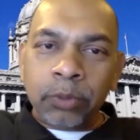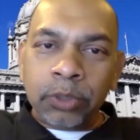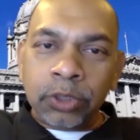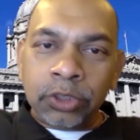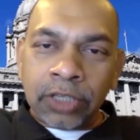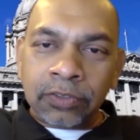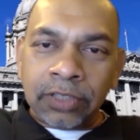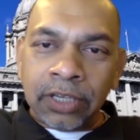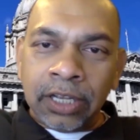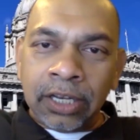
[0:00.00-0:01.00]

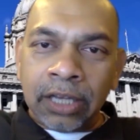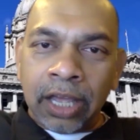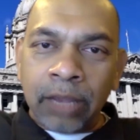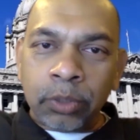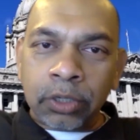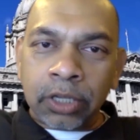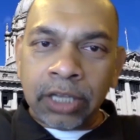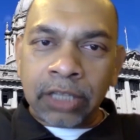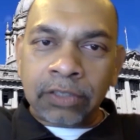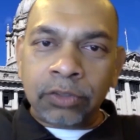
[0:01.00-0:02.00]
Justin and I were
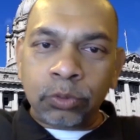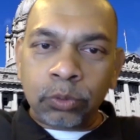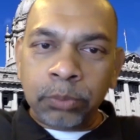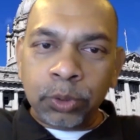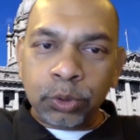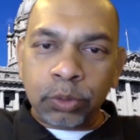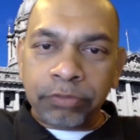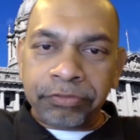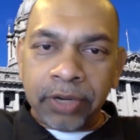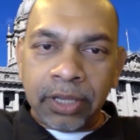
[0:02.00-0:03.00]
connected through a mutual
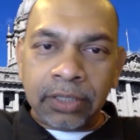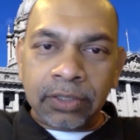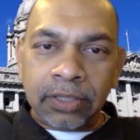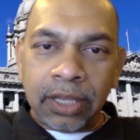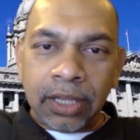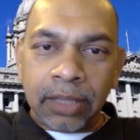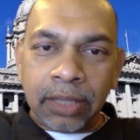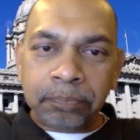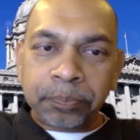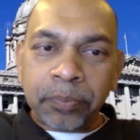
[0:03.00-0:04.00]
friend.
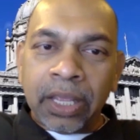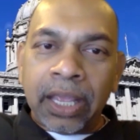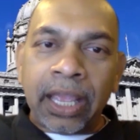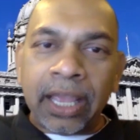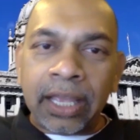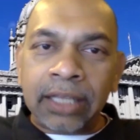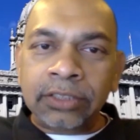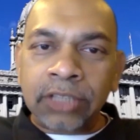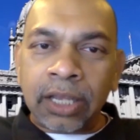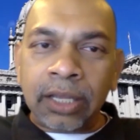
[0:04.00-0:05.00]

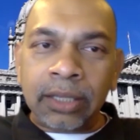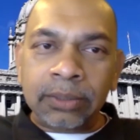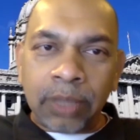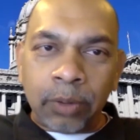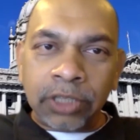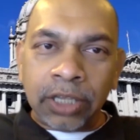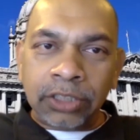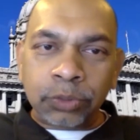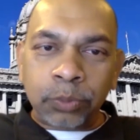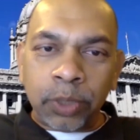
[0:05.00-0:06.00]
I
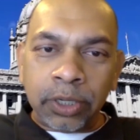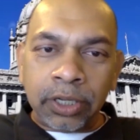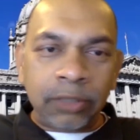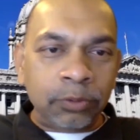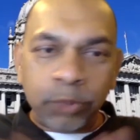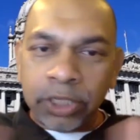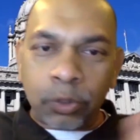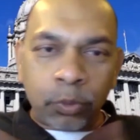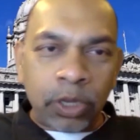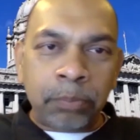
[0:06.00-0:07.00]
just want to read a
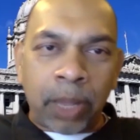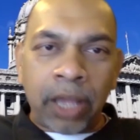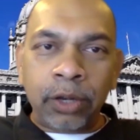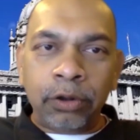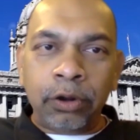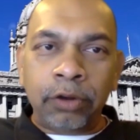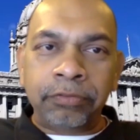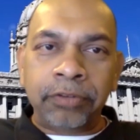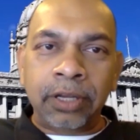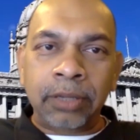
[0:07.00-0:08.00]
quick bio of
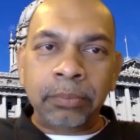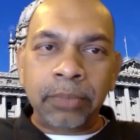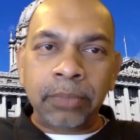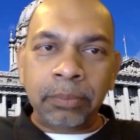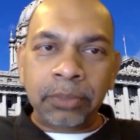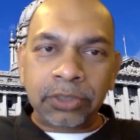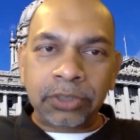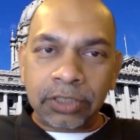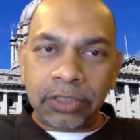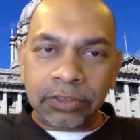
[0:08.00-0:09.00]

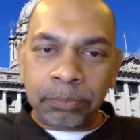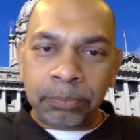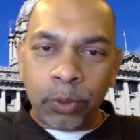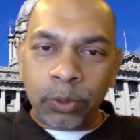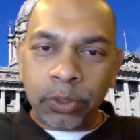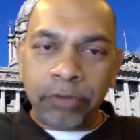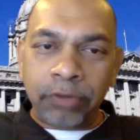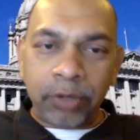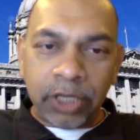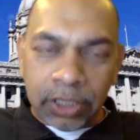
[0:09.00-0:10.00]
Mr. Justin Pogue, a
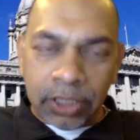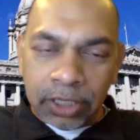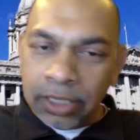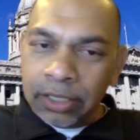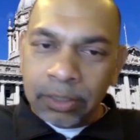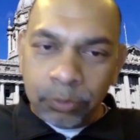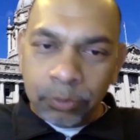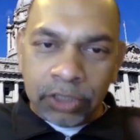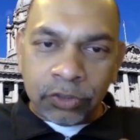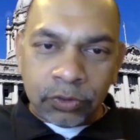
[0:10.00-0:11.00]
very,
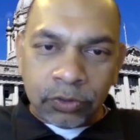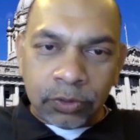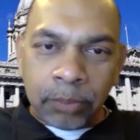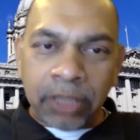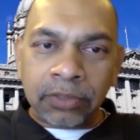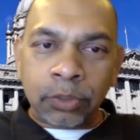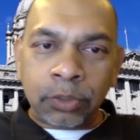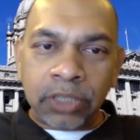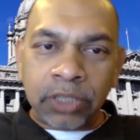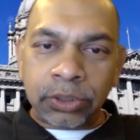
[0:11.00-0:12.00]
really
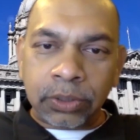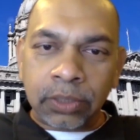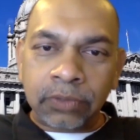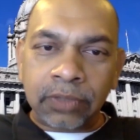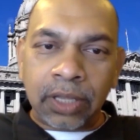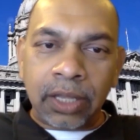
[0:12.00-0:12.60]
amazing credentials.